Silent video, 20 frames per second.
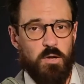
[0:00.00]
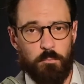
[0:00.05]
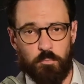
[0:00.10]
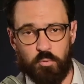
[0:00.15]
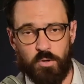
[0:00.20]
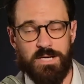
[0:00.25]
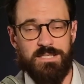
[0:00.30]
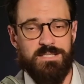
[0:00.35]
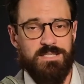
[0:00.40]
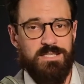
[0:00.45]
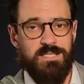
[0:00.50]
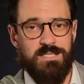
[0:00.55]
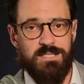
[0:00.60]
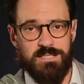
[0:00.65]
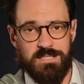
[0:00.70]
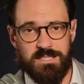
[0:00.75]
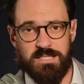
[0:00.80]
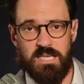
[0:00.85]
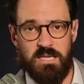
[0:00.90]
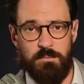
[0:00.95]
pricing
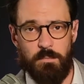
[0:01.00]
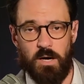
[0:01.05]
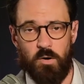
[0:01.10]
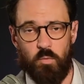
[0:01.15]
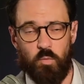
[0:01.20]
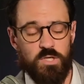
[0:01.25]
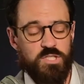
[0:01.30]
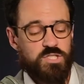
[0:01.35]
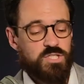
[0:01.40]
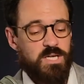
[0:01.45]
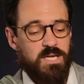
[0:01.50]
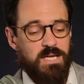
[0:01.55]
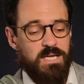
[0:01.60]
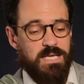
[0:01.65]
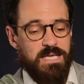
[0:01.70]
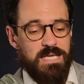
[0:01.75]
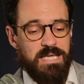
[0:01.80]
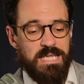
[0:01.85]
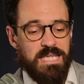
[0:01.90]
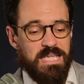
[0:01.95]
schema, which
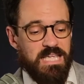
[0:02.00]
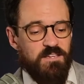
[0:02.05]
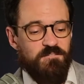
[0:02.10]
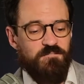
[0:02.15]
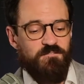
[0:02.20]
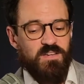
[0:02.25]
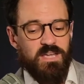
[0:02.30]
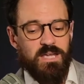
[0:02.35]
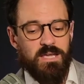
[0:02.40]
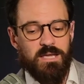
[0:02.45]
if